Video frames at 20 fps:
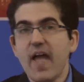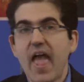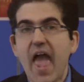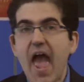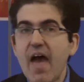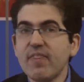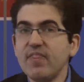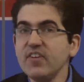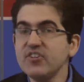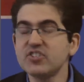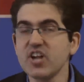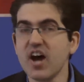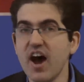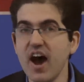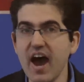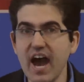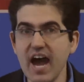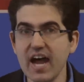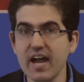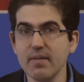At this
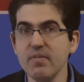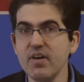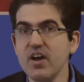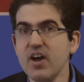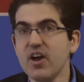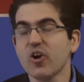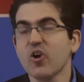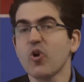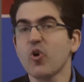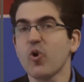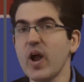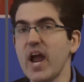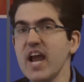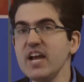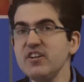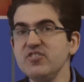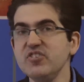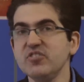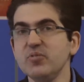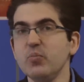time,
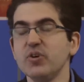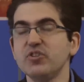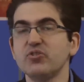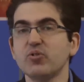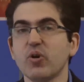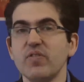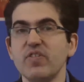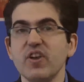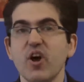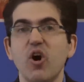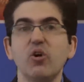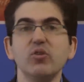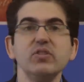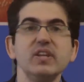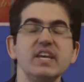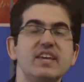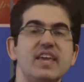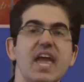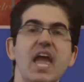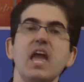creationism was sort of the
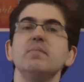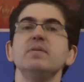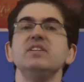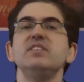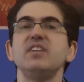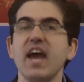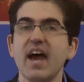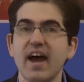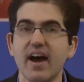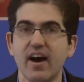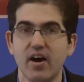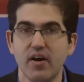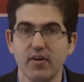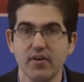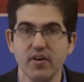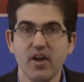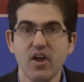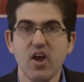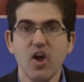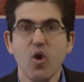only game in town
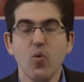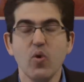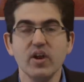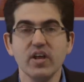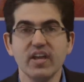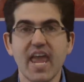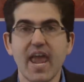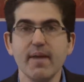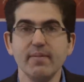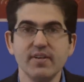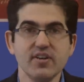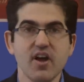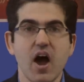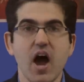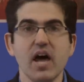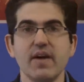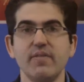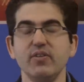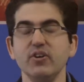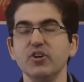when it came to
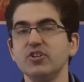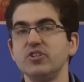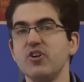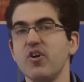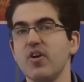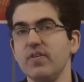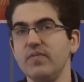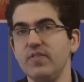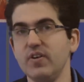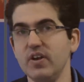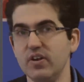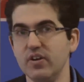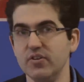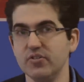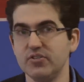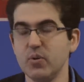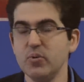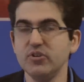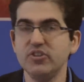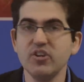non evolutionary
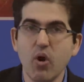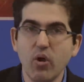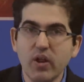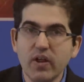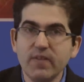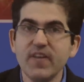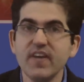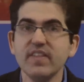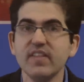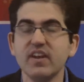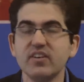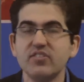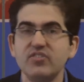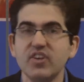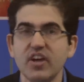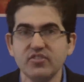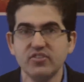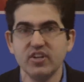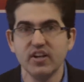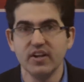views. It was the only thing that
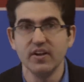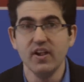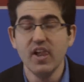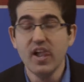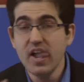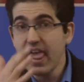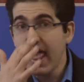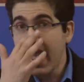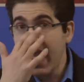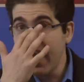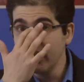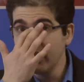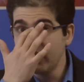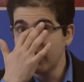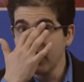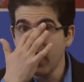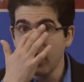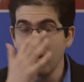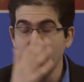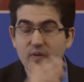existed. And
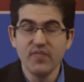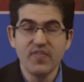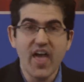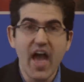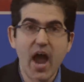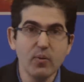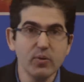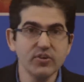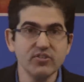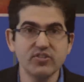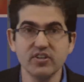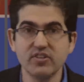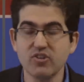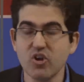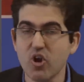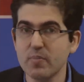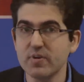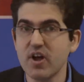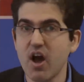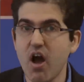so that was the
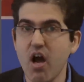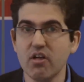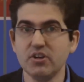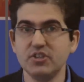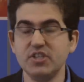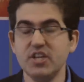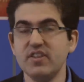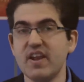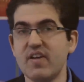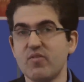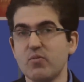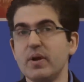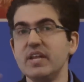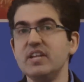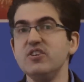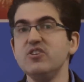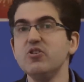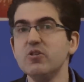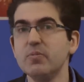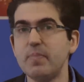terminology that everybody
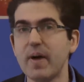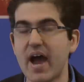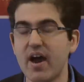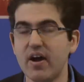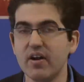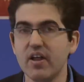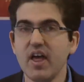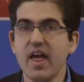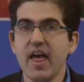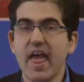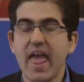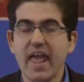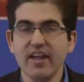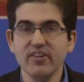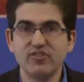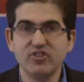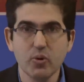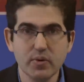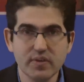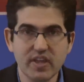knew about.
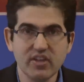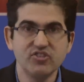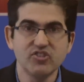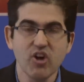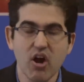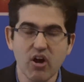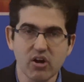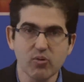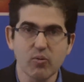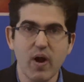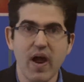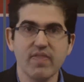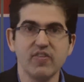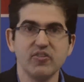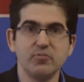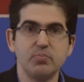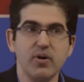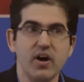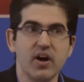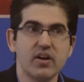And so when they started to write
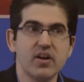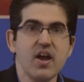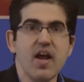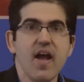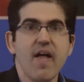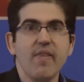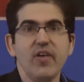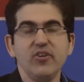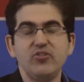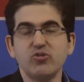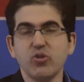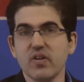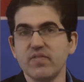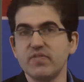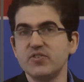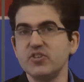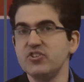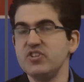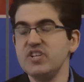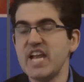this book, they sort
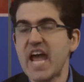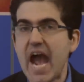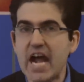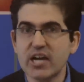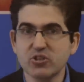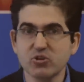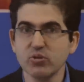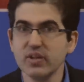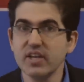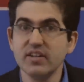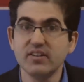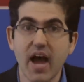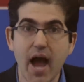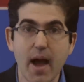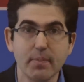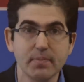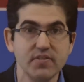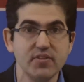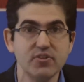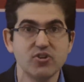of just naturally
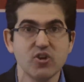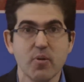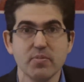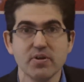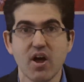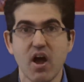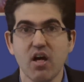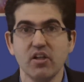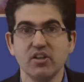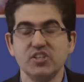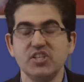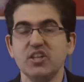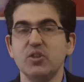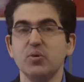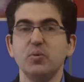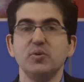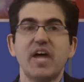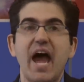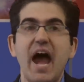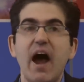adopted the terminology that
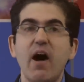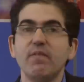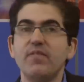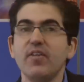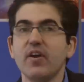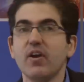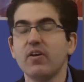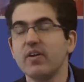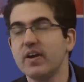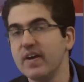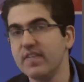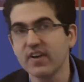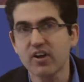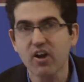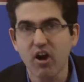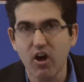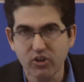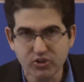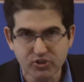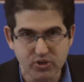was out there in the
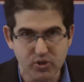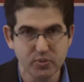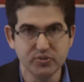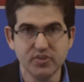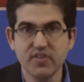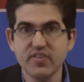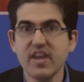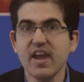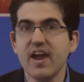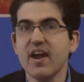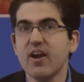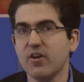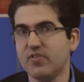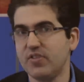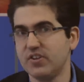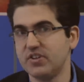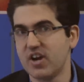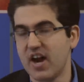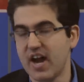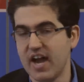culture, it was in the air at
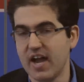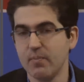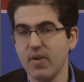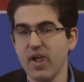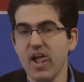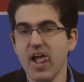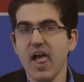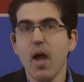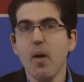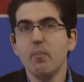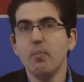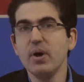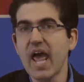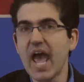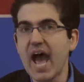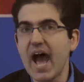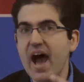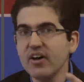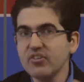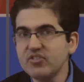the time. But
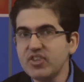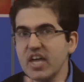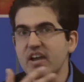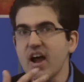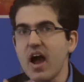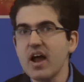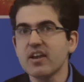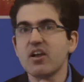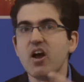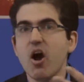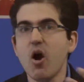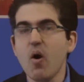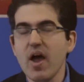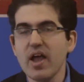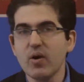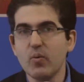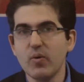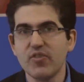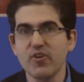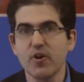as they got
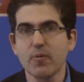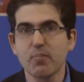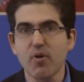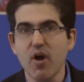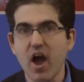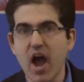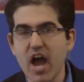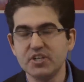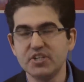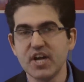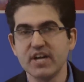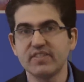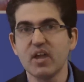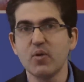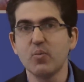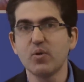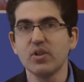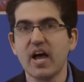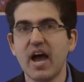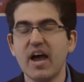going with their project, they
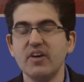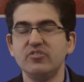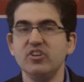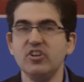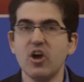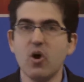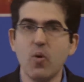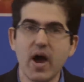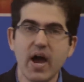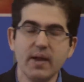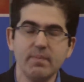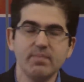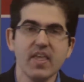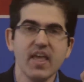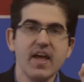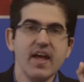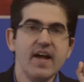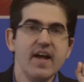realized, you know what?